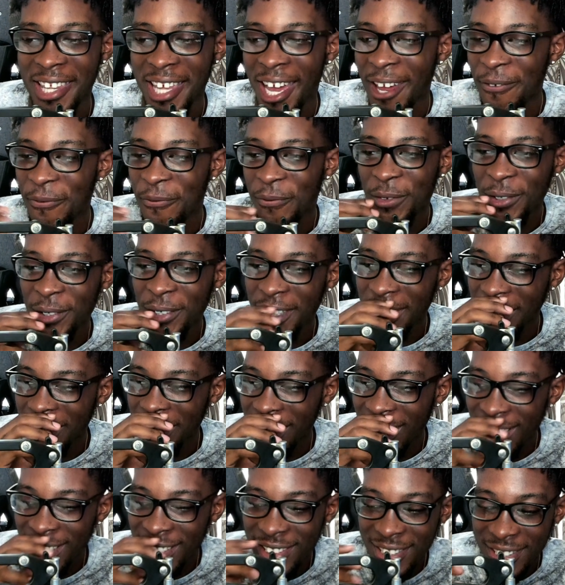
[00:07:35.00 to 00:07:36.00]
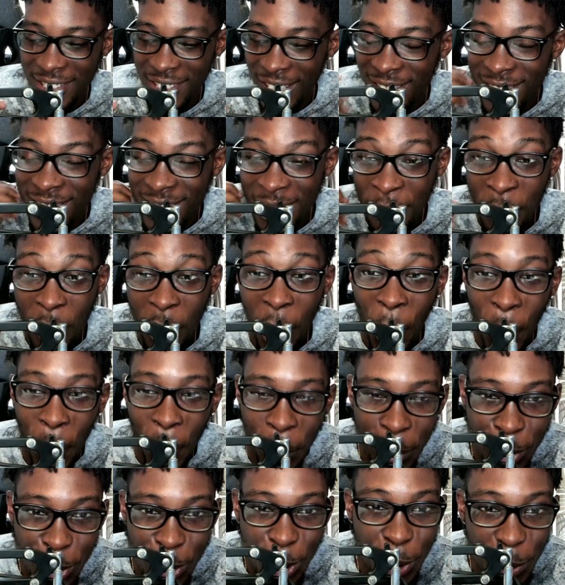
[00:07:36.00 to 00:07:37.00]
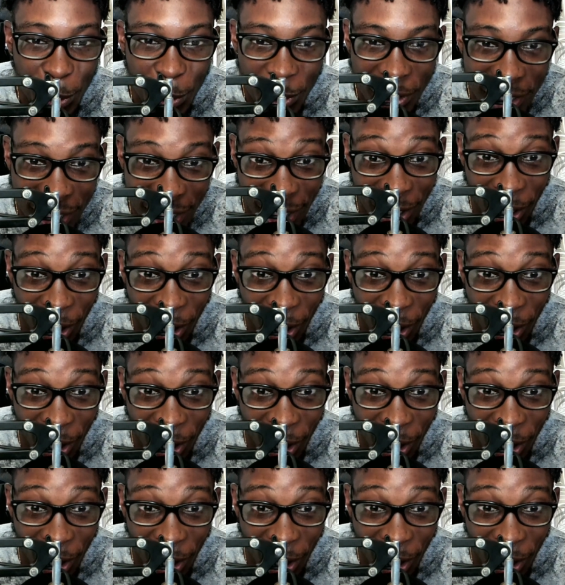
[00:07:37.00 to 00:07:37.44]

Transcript: I feel like that's some opportunity